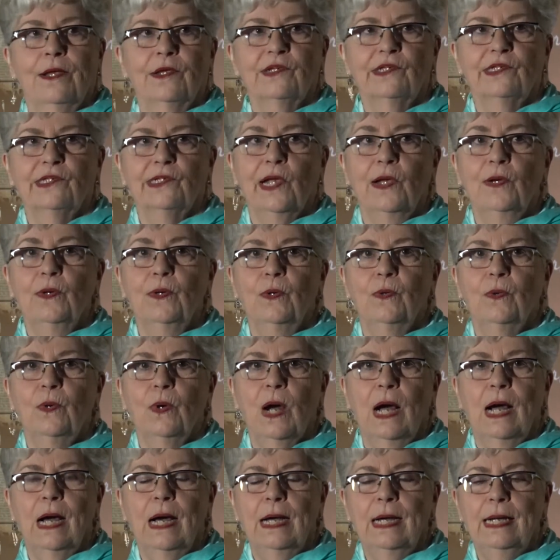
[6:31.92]

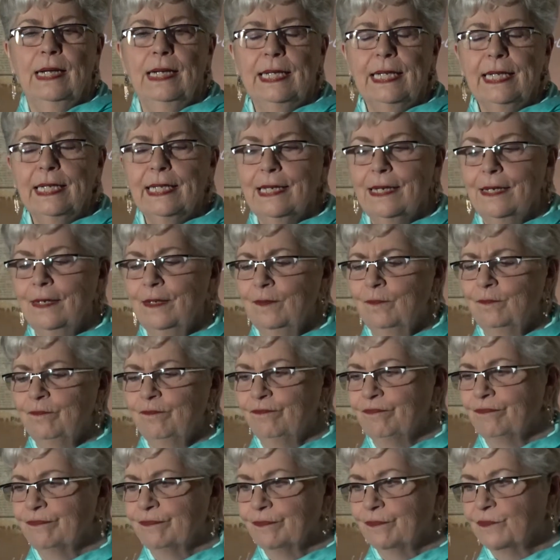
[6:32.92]
So I
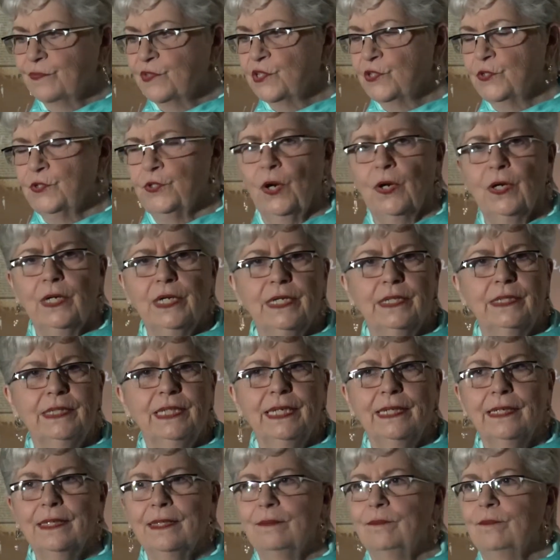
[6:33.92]
um, started
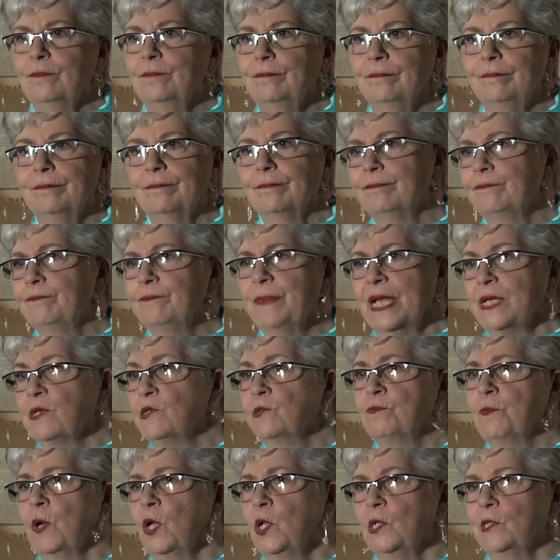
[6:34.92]
a
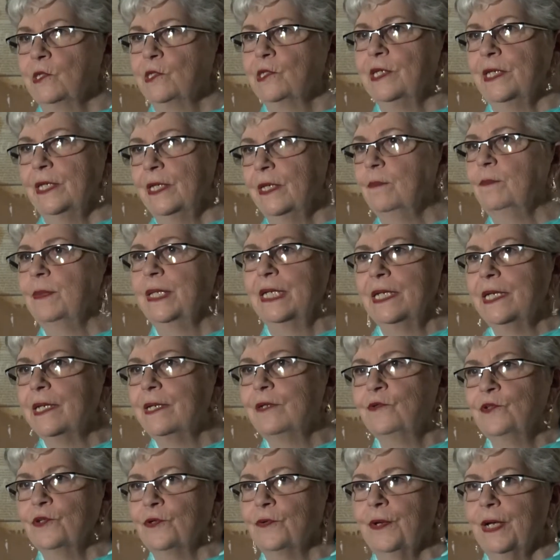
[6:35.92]
baseball team, an
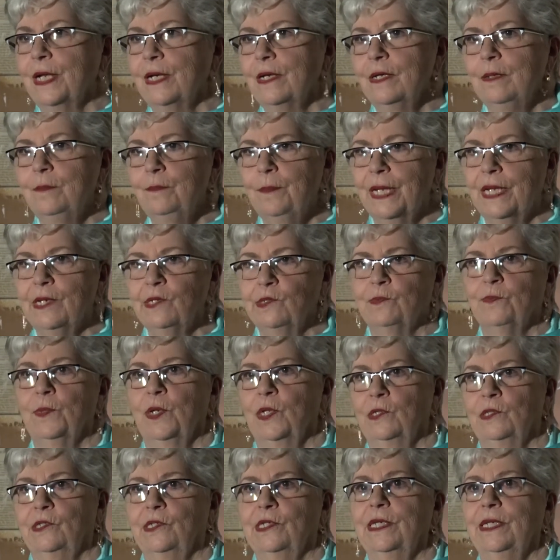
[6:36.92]
integrated
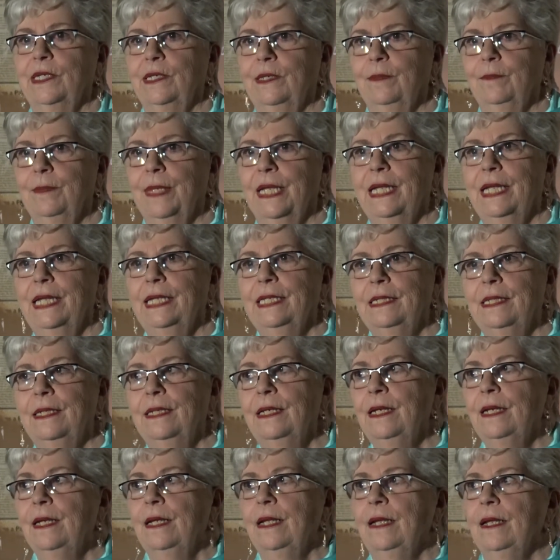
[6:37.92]
baseball team, and
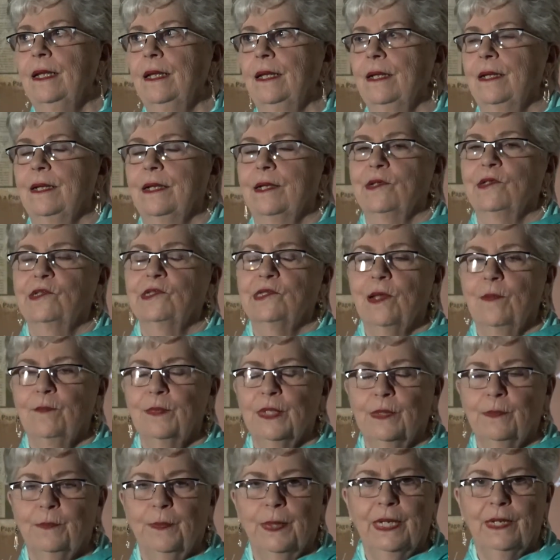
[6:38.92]
some
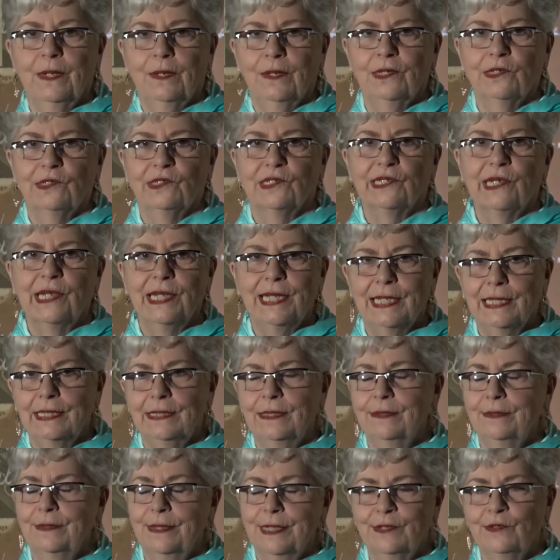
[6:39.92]
of the parents had
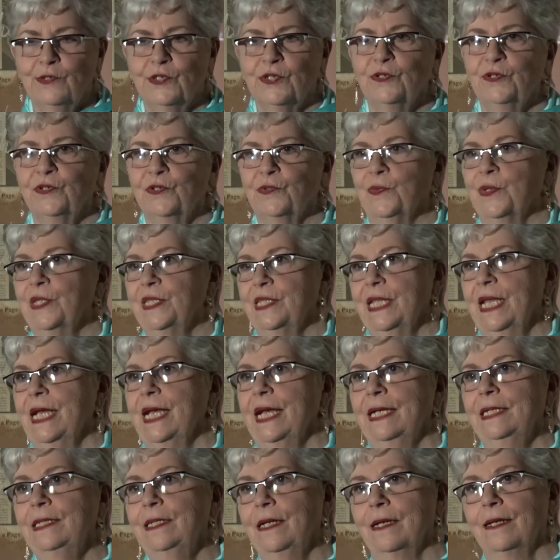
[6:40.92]
issues with
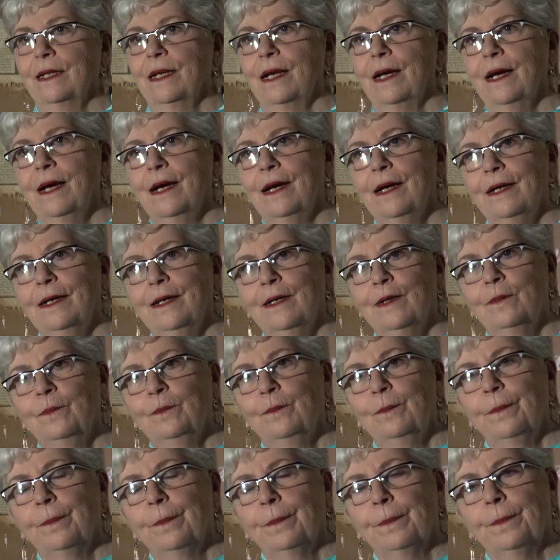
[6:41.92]
that.
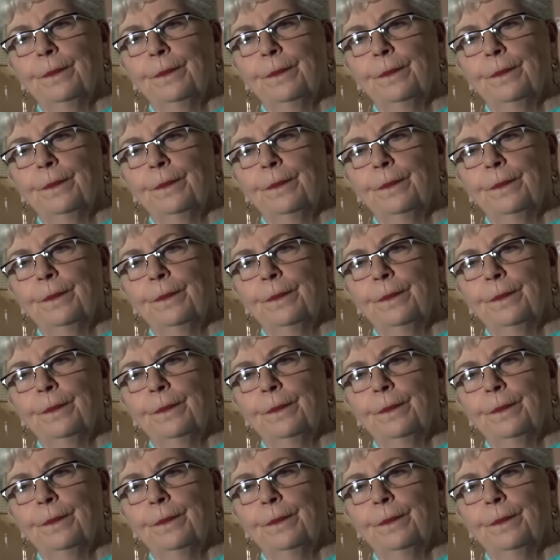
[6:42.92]
Um,